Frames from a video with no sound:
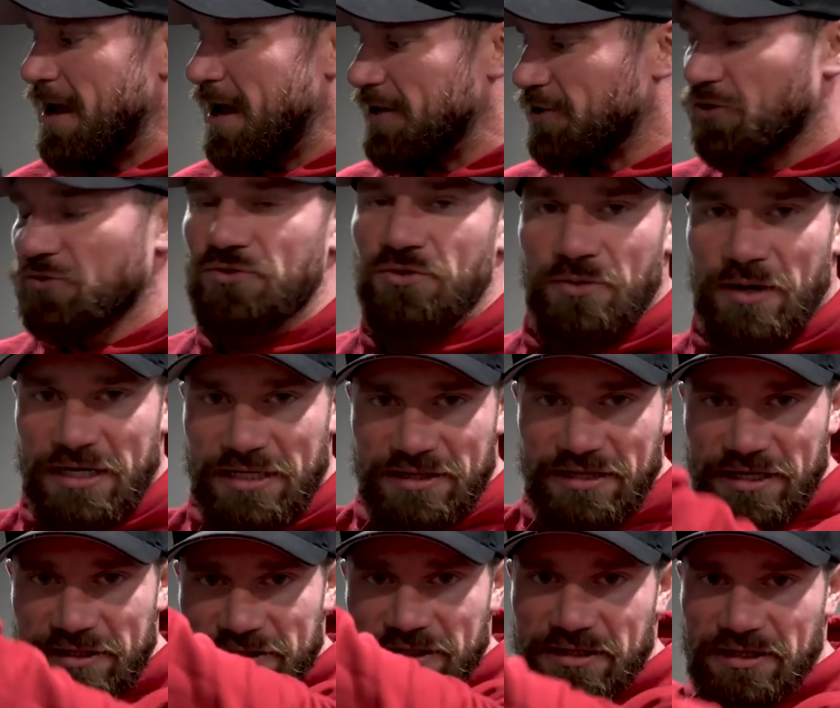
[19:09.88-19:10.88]
I don't do
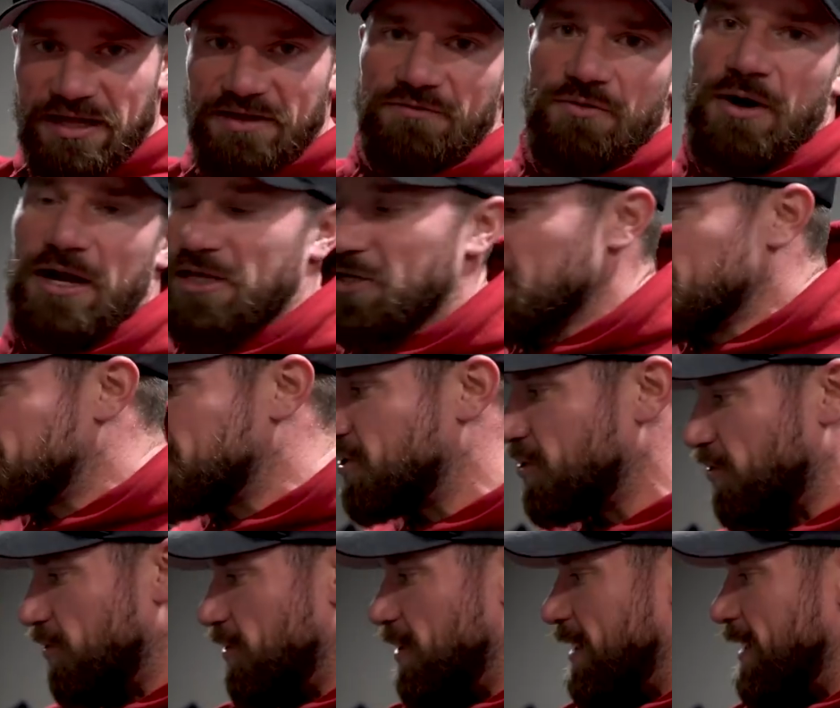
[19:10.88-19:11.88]
anything to the level I used
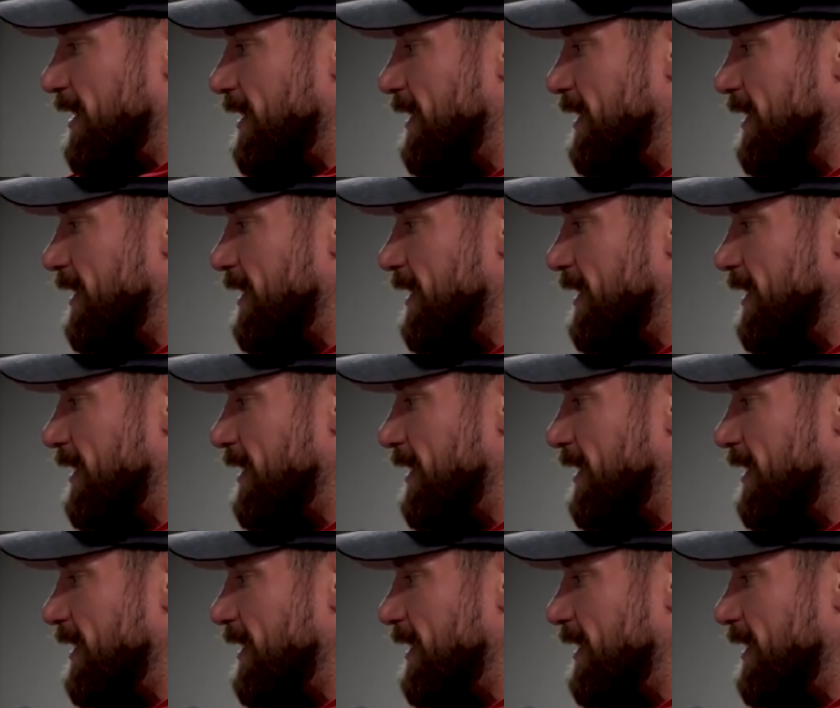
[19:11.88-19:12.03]
to